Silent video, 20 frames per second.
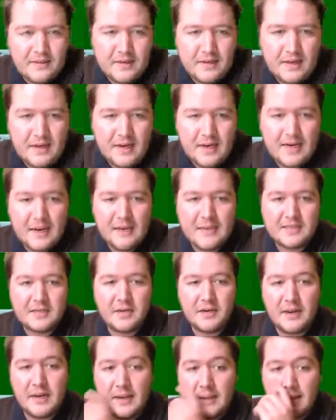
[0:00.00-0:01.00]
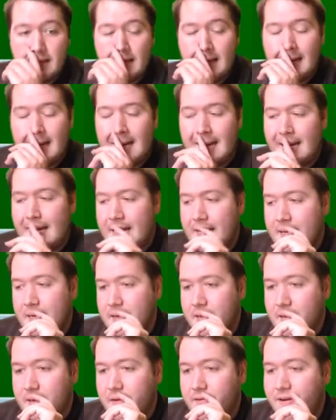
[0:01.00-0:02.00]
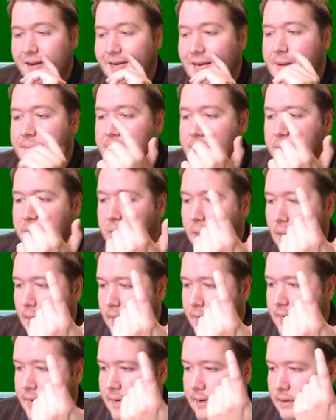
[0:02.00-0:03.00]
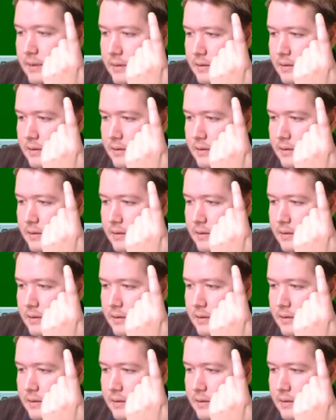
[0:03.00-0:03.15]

Uh, so yeah, they had. If I kept playing,